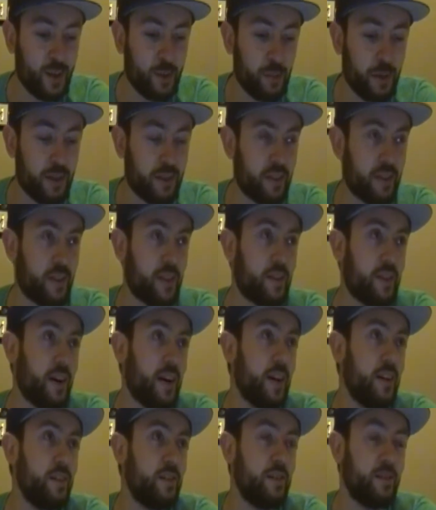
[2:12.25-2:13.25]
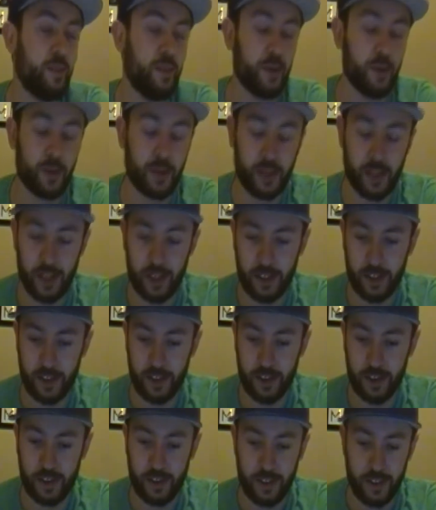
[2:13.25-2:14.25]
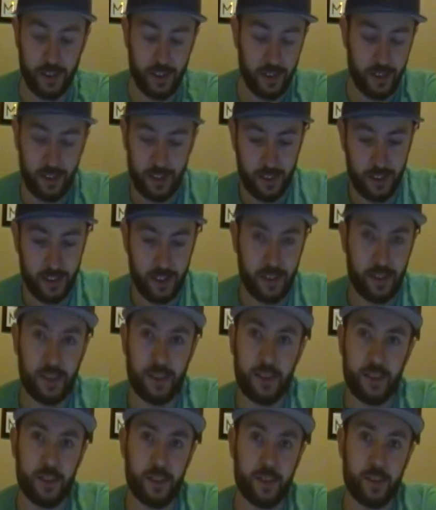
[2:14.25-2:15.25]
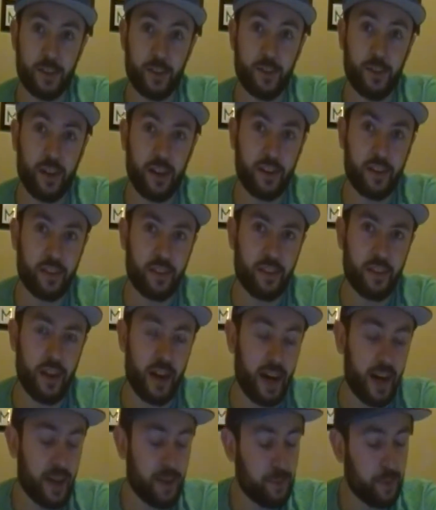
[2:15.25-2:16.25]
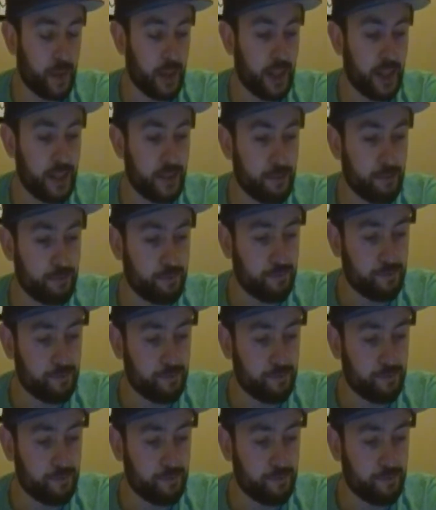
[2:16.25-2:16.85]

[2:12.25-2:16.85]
Based on the title, it kind of suggests that, but...